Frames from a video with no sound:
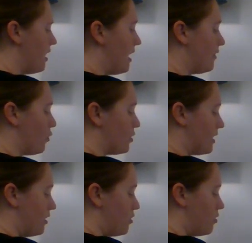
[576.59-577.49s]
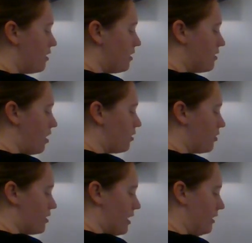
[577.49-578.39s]
And of course, I do need a dollar
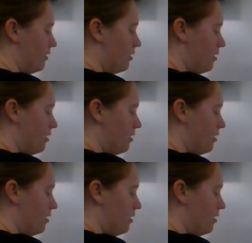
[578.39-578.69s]
sign